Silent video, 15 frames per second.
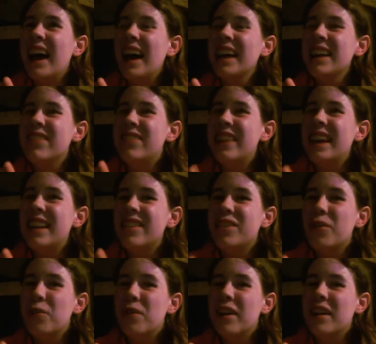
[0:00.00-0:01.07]
I'm a bit
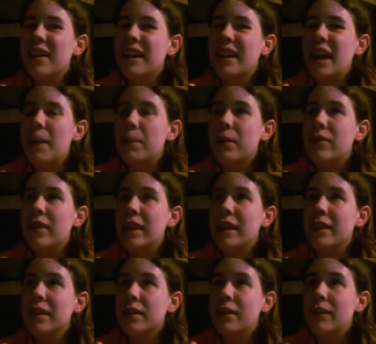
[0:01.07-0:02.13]
torn on that
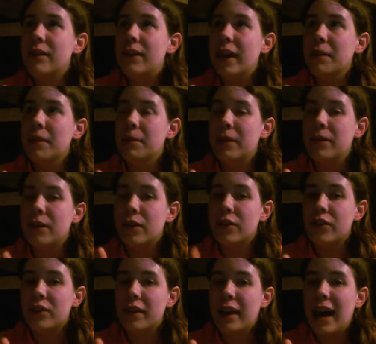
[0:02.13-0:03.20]
particular development for
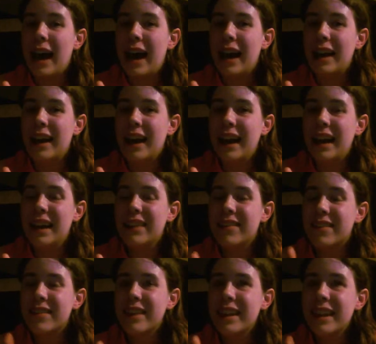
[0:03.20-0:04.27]
Scott. I
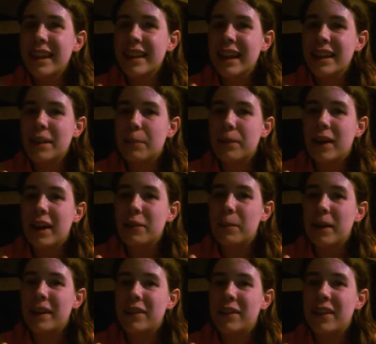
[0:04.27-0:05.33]
really like the
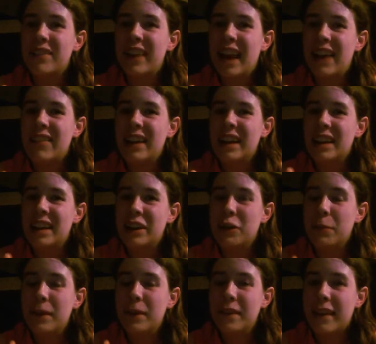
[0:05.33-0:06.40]
prospect of him having a
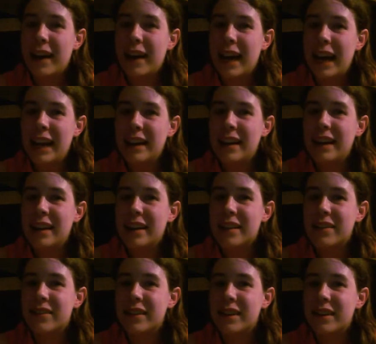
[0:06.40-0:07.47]
human side. In
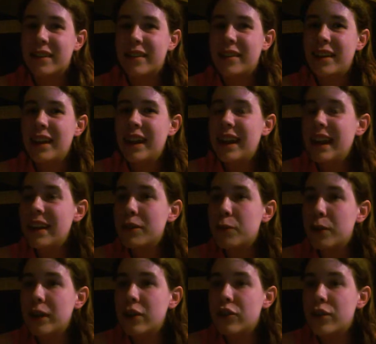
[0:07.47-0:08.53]
other words, he's
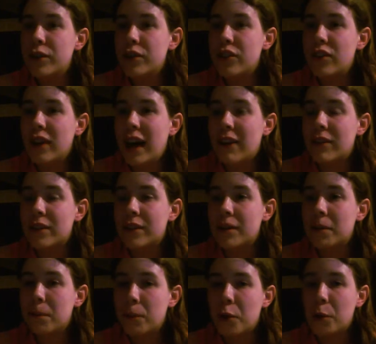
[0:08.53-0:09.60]
going to show his
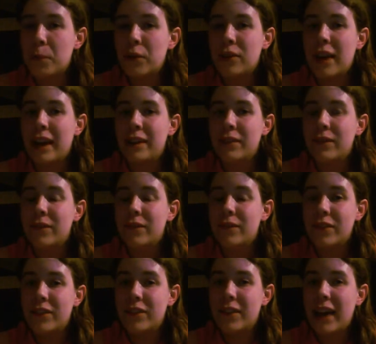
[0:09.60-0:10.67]
softer, more protective
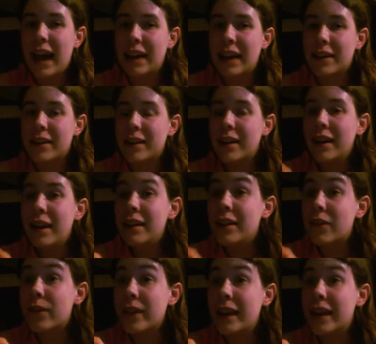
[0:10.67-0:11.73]
side, or
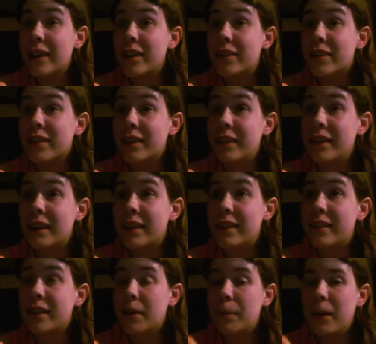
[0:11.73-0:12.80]
different
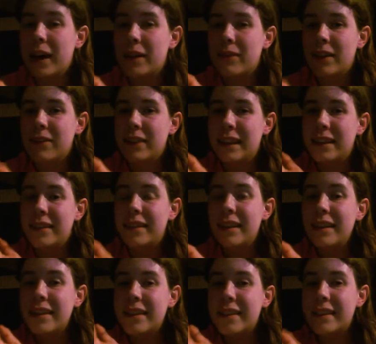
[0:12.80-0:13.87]
characteristics about him that we
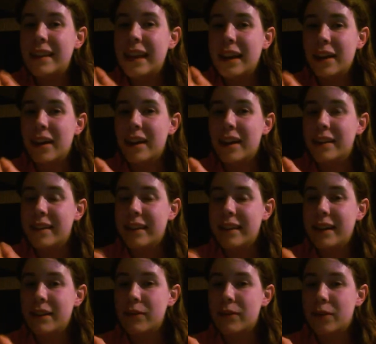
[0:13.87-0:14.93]
didn't see at all in
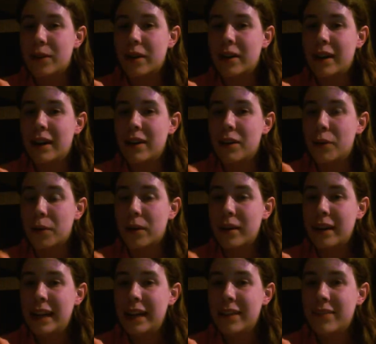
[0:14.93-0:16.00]
season 4 around
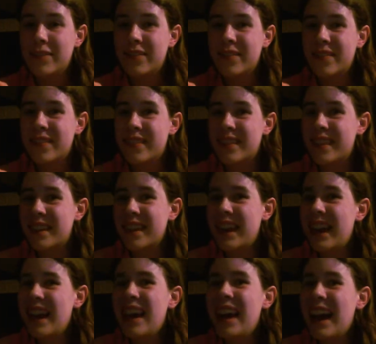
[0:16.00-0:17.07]
Courtney.
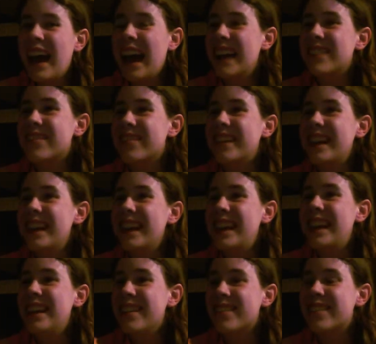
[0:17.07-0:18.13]
I
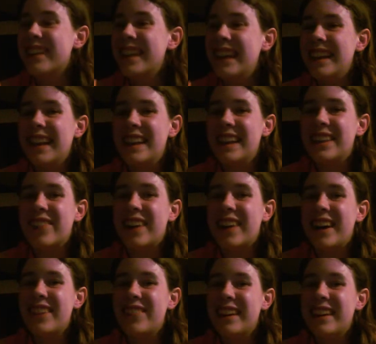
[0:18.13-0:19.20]
really, really like the
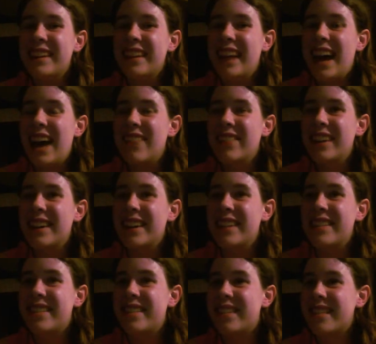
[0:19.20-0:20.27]
prospect of that,
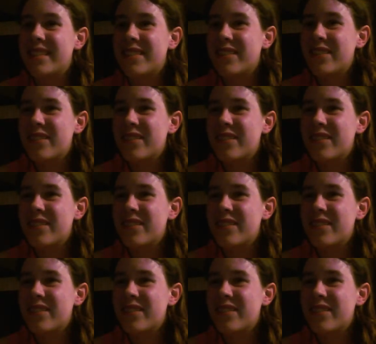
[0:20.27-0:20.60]
because